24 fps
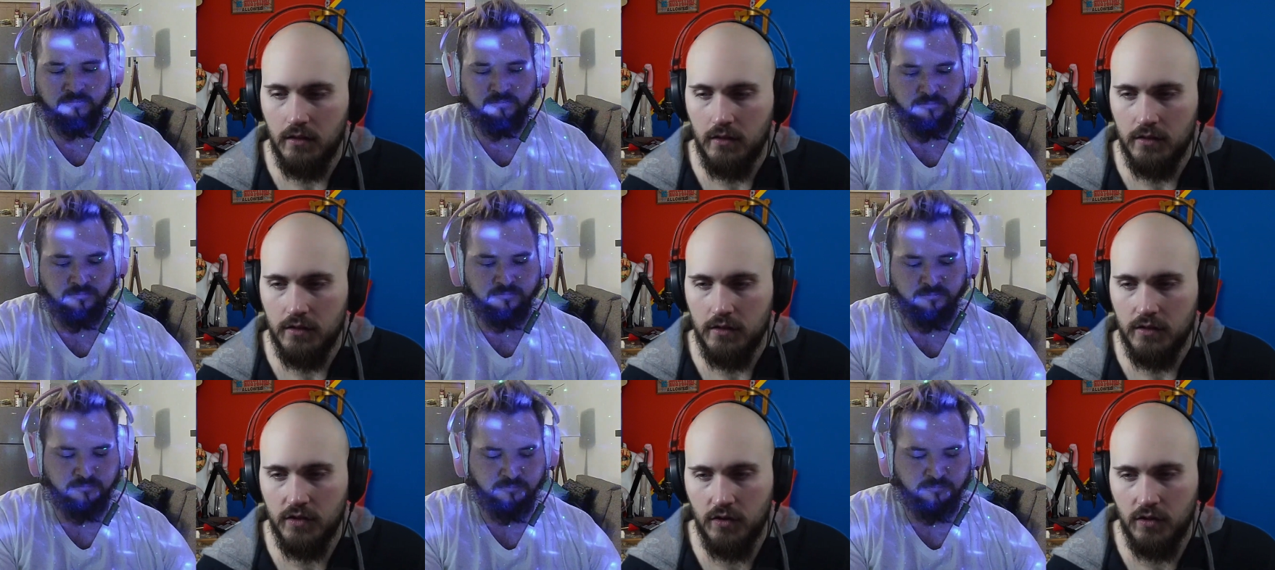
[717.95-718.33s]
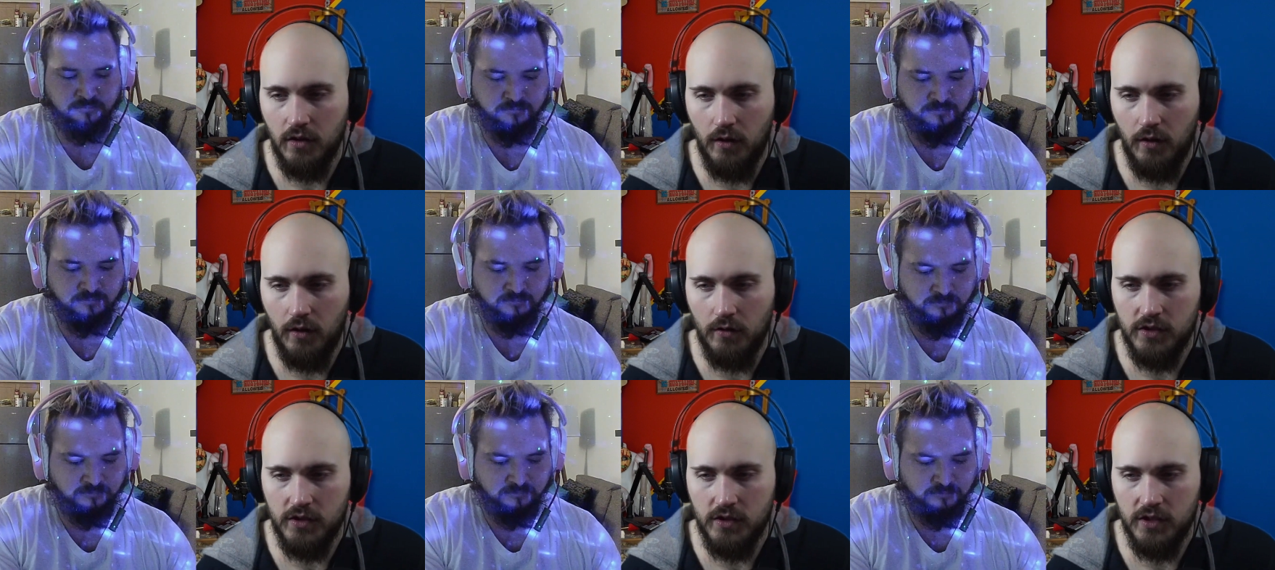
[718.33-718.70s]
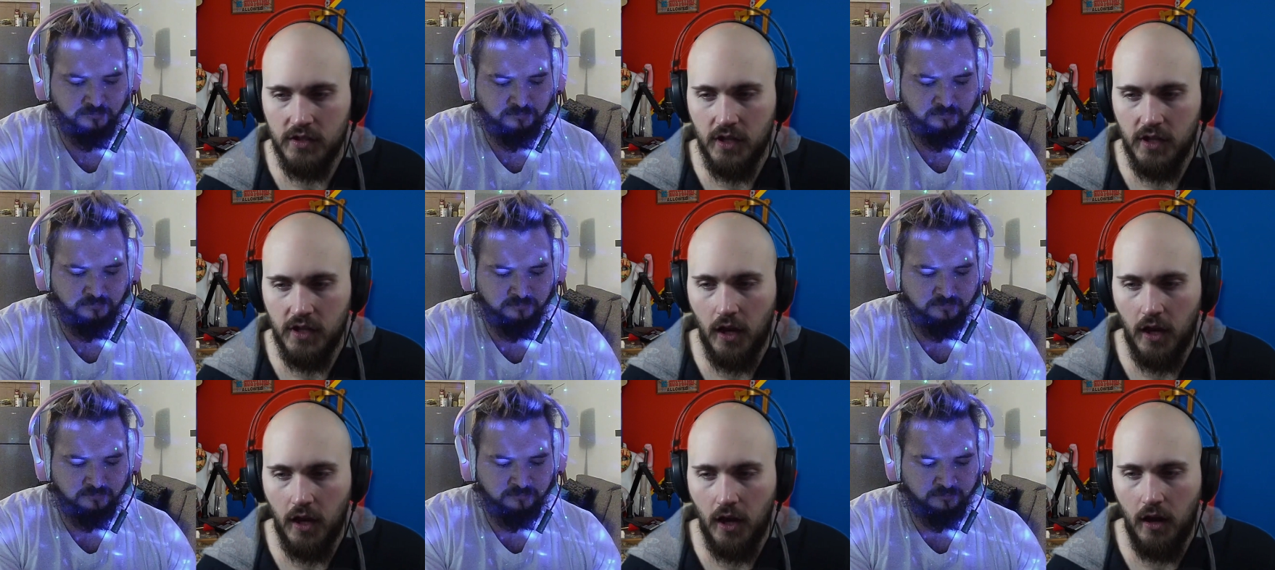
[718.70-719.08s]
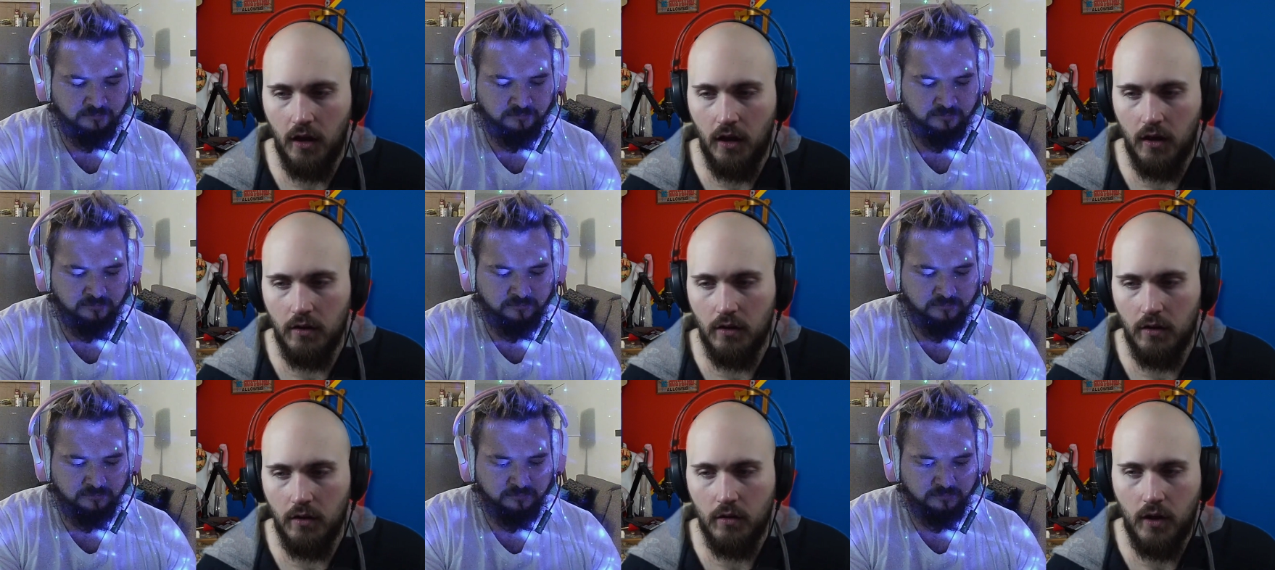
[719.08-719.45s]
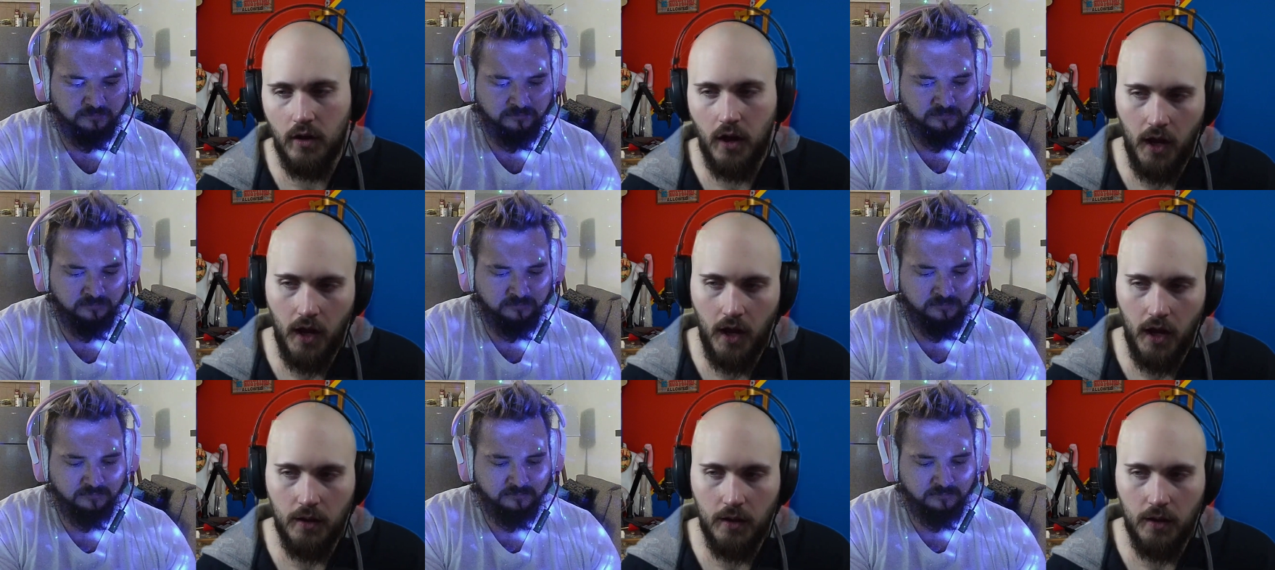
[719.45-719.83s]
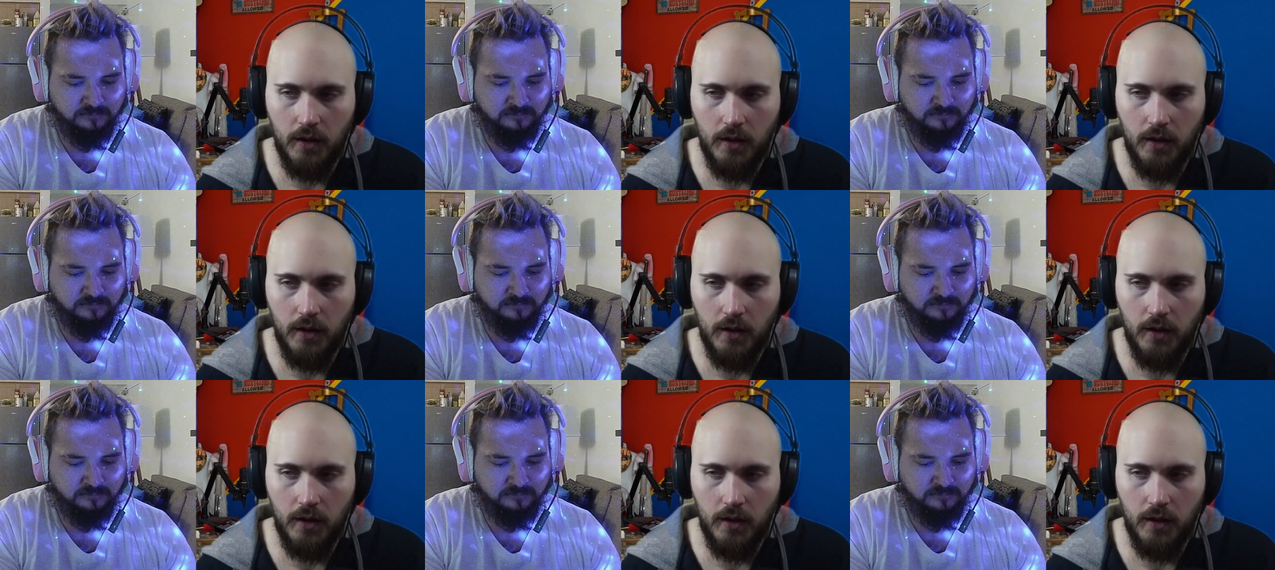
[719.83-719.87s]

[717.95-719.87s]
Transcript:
Speaker 1: So I was just like, oh, okay, I'm